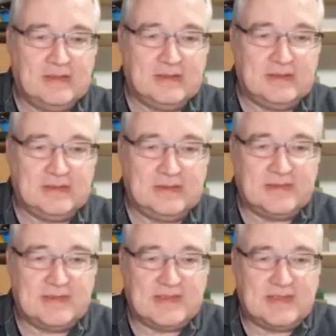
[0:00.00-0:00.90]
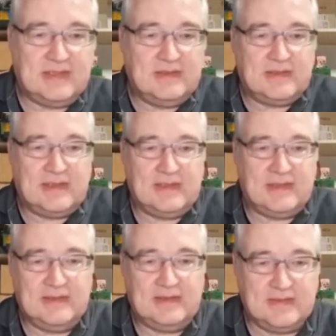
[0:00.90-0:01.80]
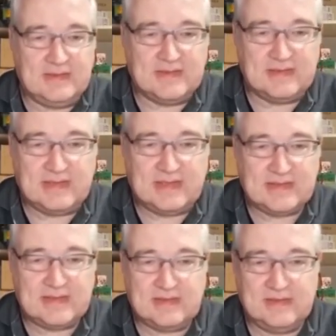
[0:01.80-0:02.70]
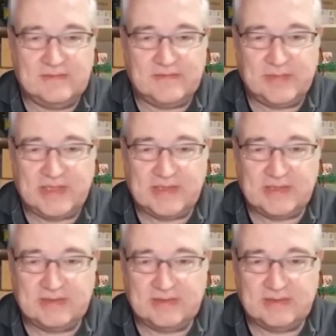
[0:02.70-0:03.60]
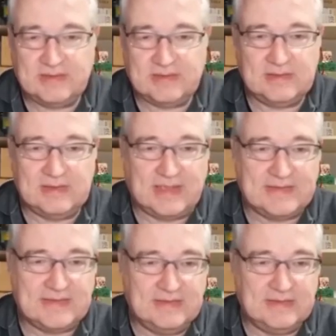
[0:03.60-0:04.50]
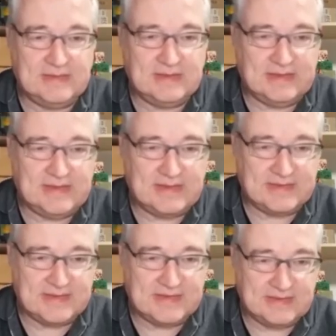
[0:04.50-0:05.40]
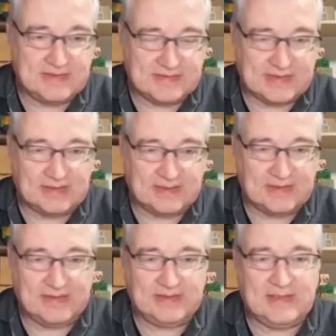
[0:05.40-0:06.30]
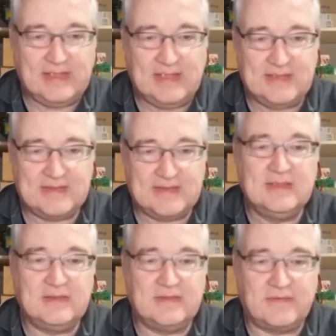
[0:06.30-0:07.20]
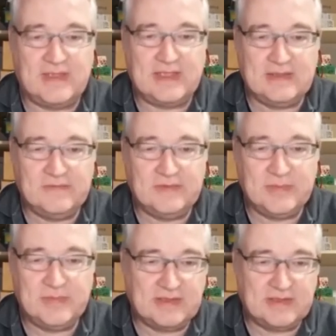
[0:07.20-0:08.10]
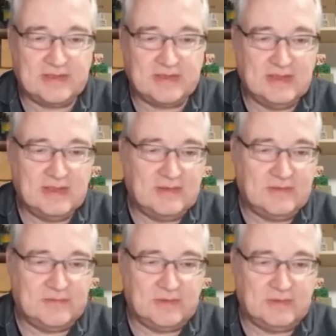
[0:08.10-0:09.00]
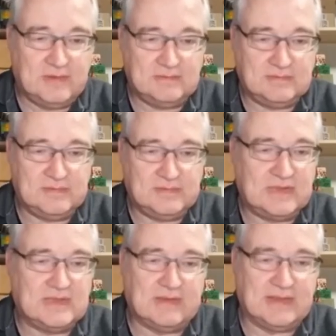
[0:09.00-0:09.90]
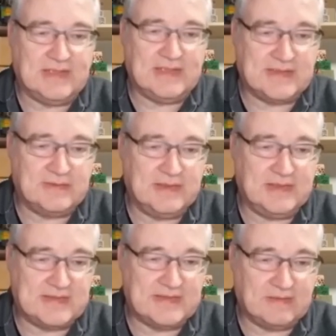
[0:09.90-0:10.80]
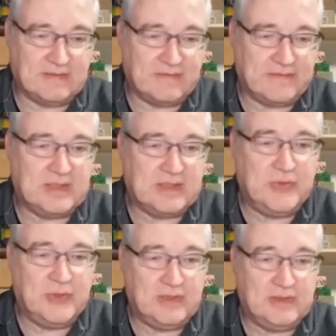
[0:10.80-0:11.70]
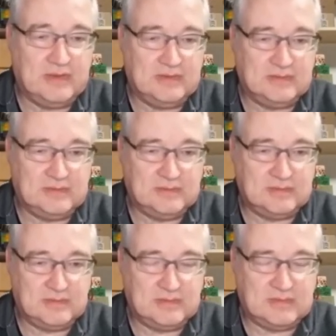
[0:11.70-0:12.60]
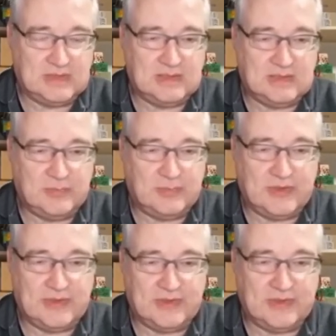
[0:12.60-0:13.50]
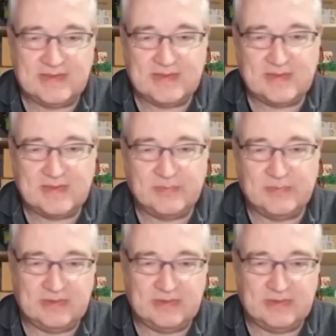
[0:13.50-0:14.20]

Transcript: You can see here that this is the task information. Then there is the second line that has the thread information. For currently there's only a single thread per task, but you could